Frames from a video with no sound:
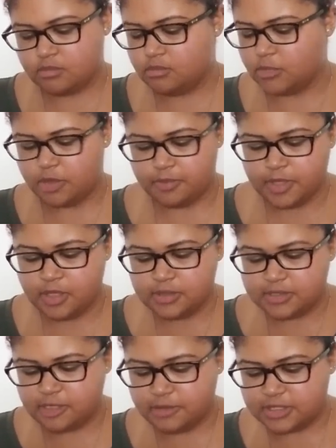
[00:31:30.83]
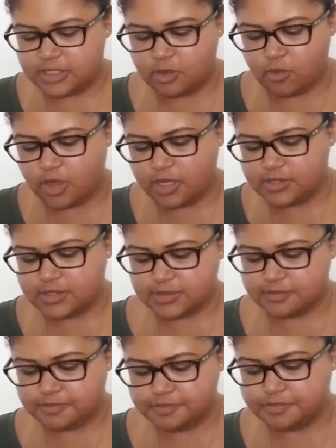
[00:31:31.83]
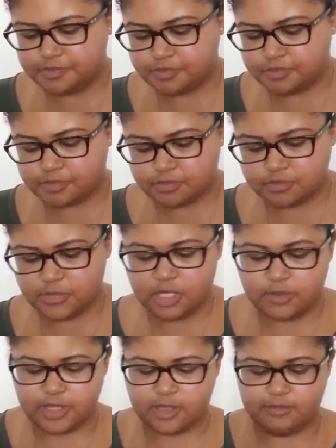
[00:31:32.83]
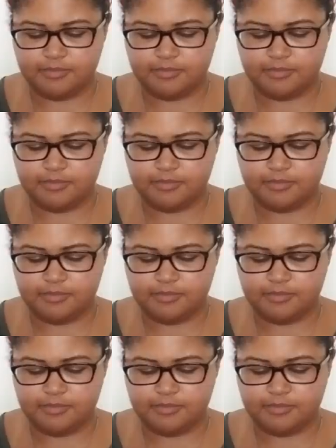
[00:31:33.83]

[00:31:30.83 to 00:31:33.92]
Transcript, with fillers: No. Tell me about Ten of Wands. There we go.